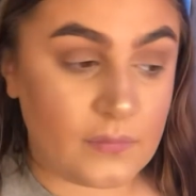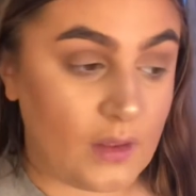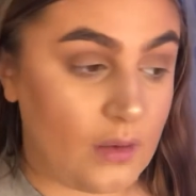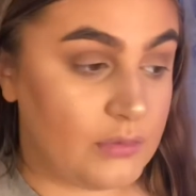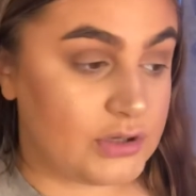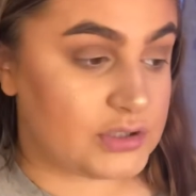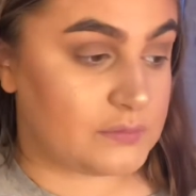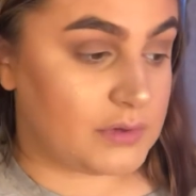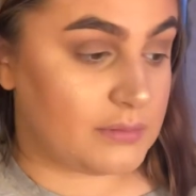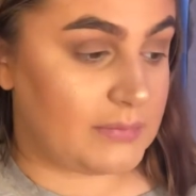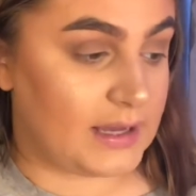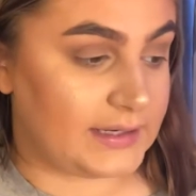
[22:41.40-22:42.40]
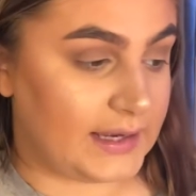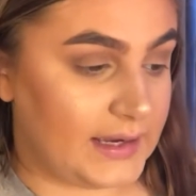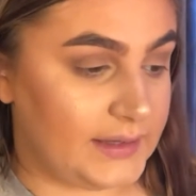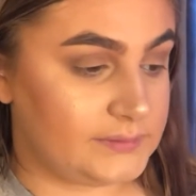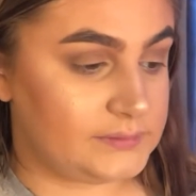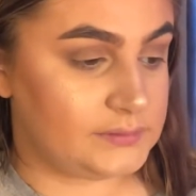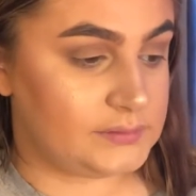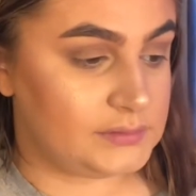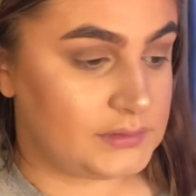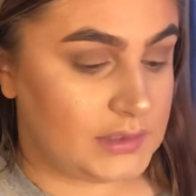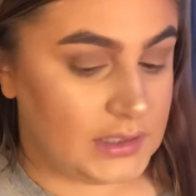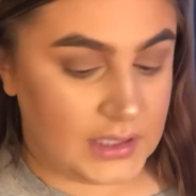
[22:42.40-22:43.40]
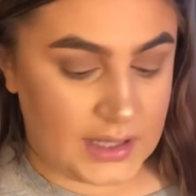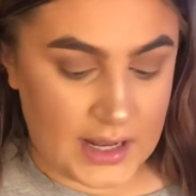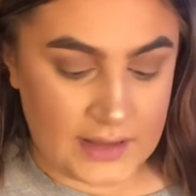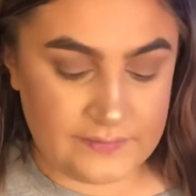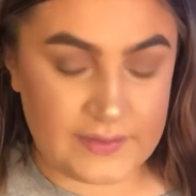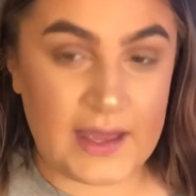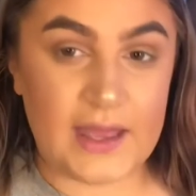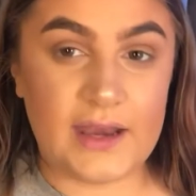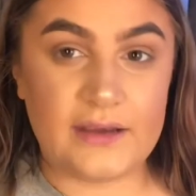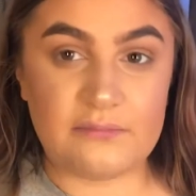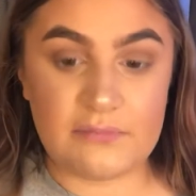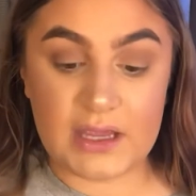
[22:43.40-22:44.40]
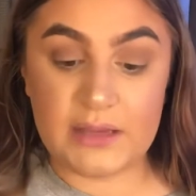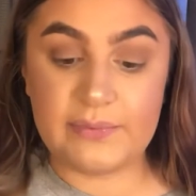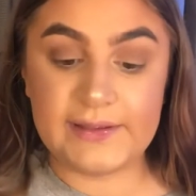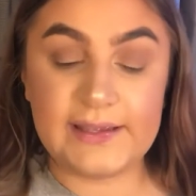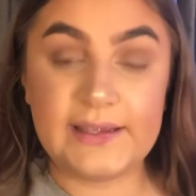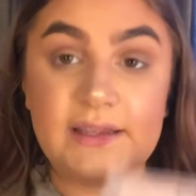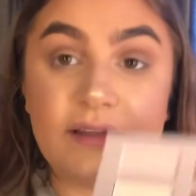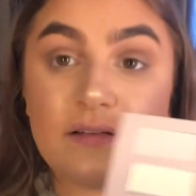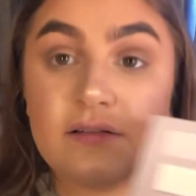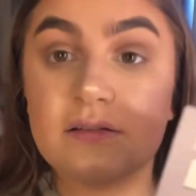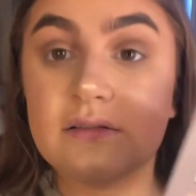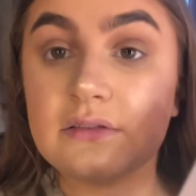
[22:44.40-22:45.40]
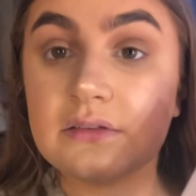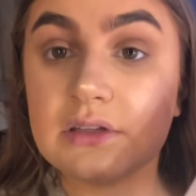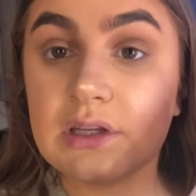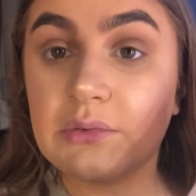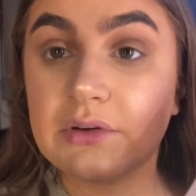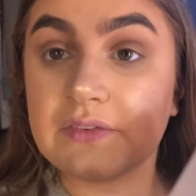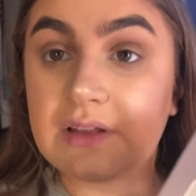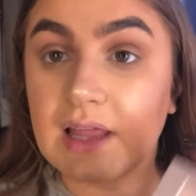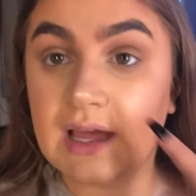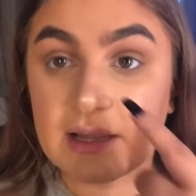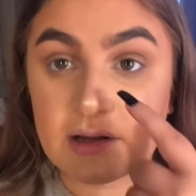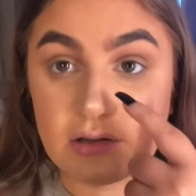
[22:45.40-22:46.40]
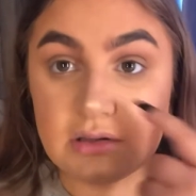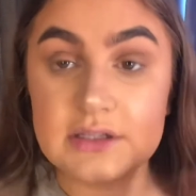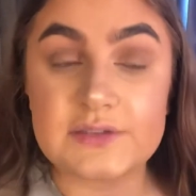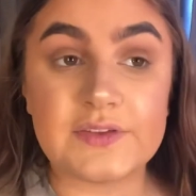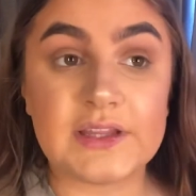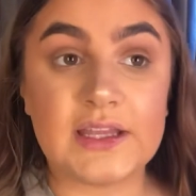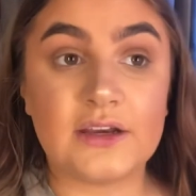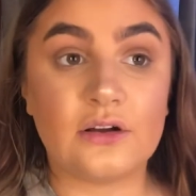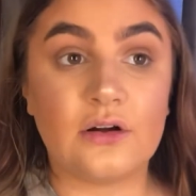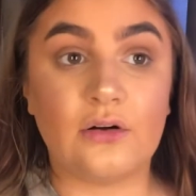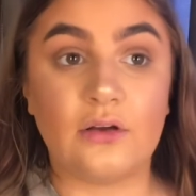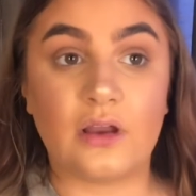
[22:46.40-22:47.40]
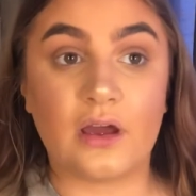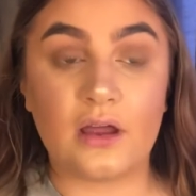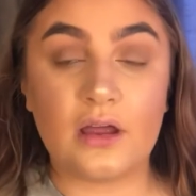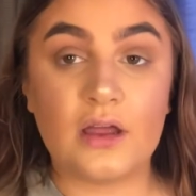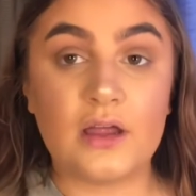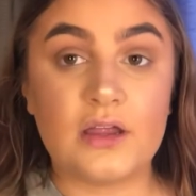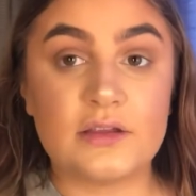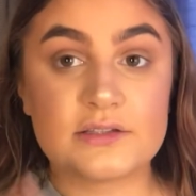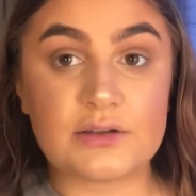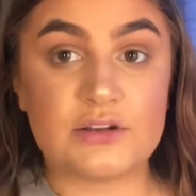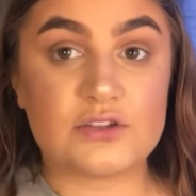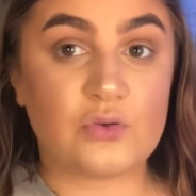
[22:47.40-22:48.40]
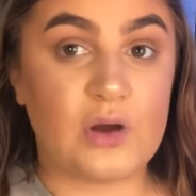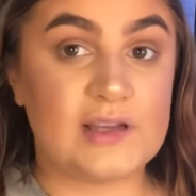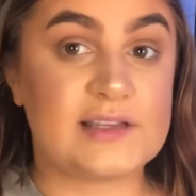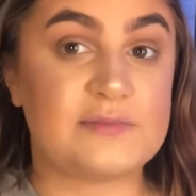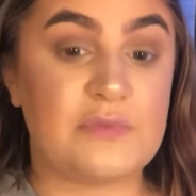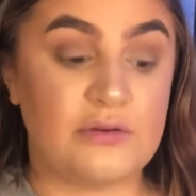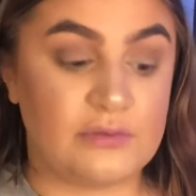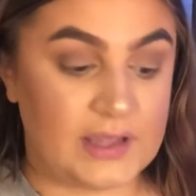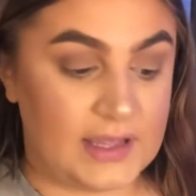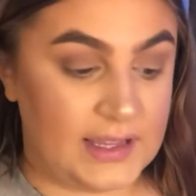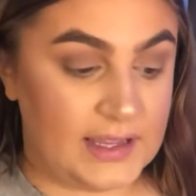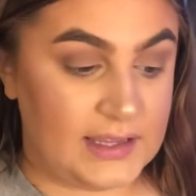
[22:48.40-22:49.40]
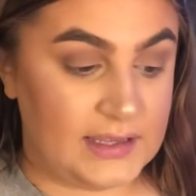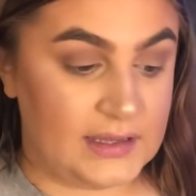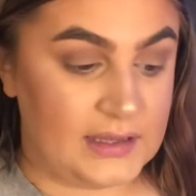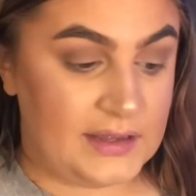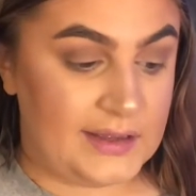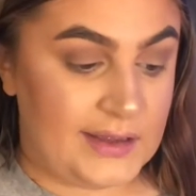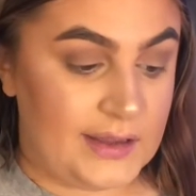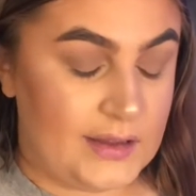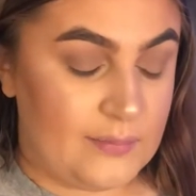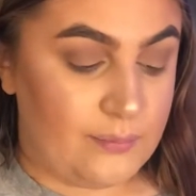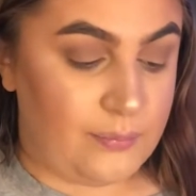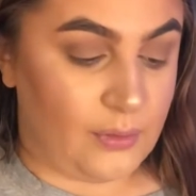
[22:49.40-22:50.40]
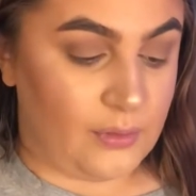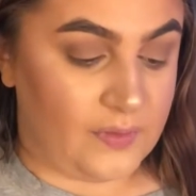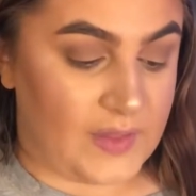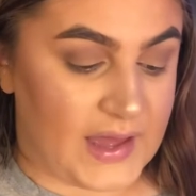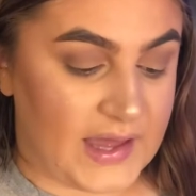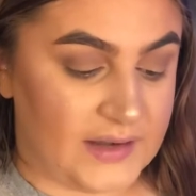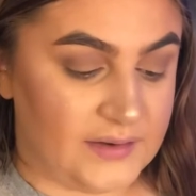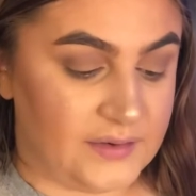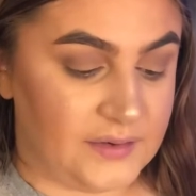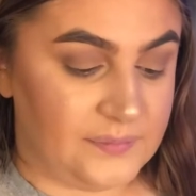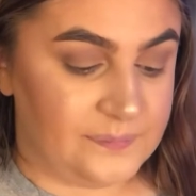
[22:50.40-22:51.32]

which I'm not mad at. And then maybe do one of the lighter colours for the inner corner. So it's quite smoky, but then